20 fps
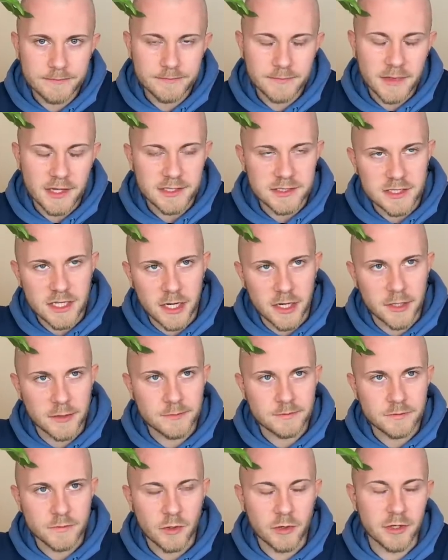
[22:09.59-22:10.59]
so,
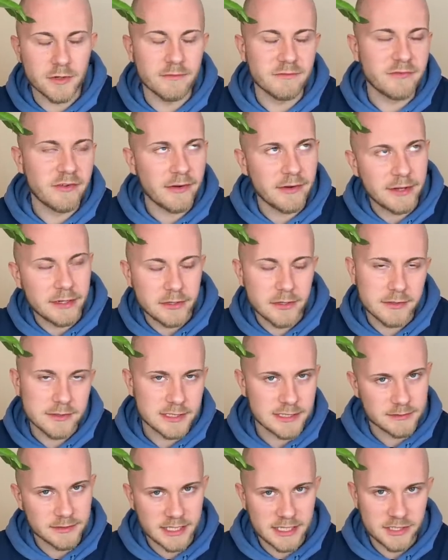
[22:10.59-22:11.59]
or very
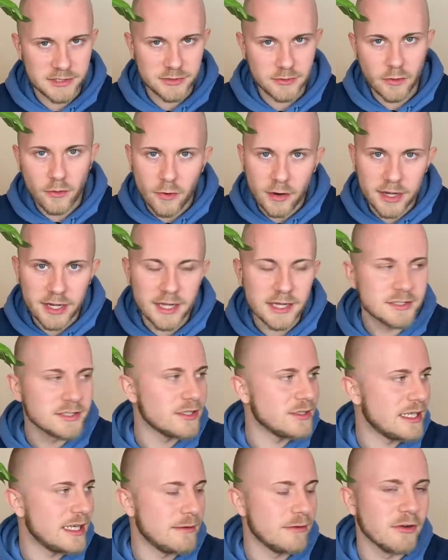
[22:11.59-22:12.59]
closely related to a Hoya, so
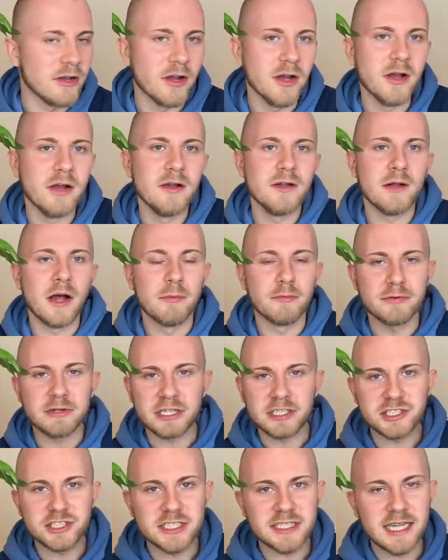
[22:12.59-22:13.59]
they
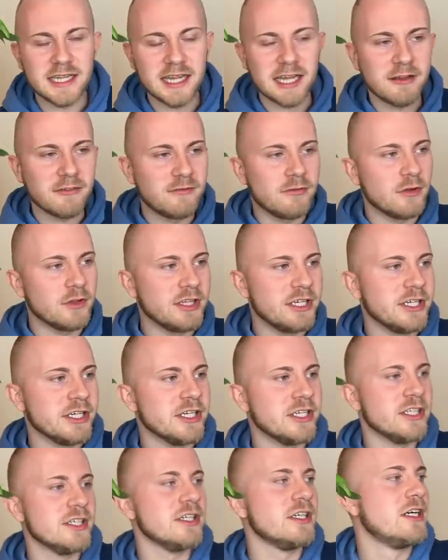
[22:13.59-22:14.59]
appreciate that like
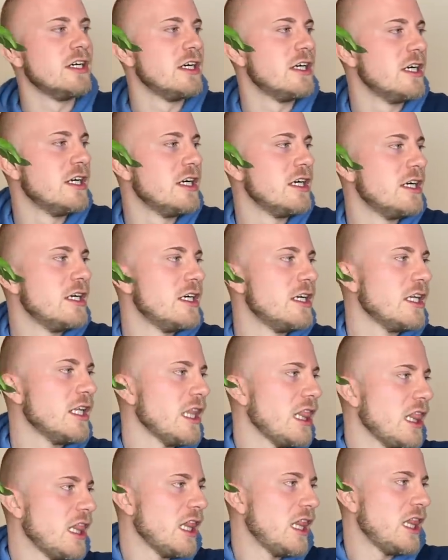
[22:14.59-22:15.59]
foliar
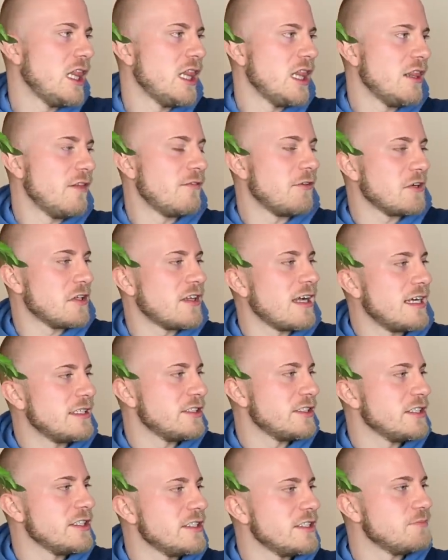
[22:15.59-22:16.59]
uh,
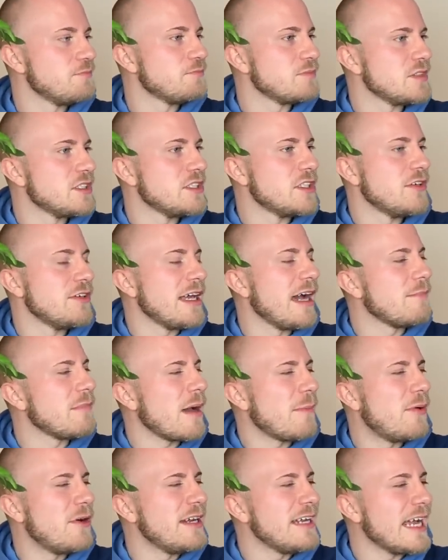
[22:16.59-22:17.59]
fertilizer. So yeah, I'm
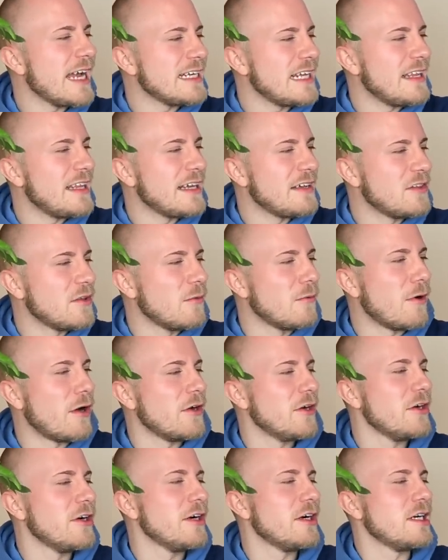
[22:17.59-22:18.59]
not putting anything in the
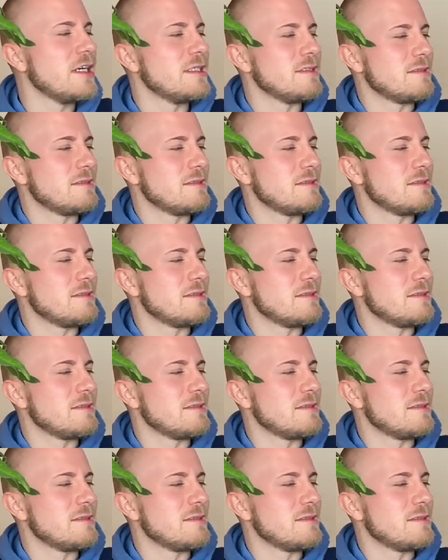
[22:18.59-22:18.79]
water.